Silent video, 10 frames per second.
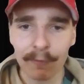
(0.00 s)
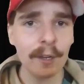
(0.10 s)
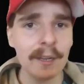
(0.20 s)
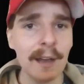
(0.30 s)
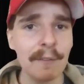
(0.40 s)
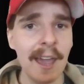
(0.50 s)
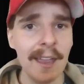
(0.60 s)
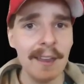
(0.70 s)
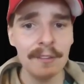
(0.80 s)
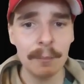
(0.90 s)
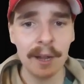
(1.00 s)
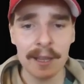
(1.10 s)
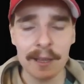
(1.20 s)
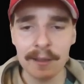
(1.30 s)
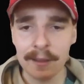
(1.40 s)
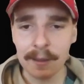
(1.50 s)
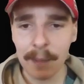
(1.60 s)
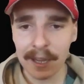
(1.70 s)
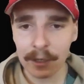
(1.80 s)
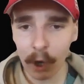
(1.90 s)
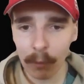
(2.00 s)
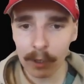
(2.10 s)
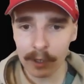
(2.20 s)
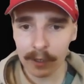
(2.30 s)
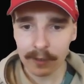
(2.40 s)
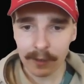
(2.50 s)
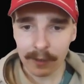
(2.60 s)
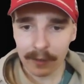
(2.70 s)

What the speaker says: They've got enough eggs to bloody make an omelette.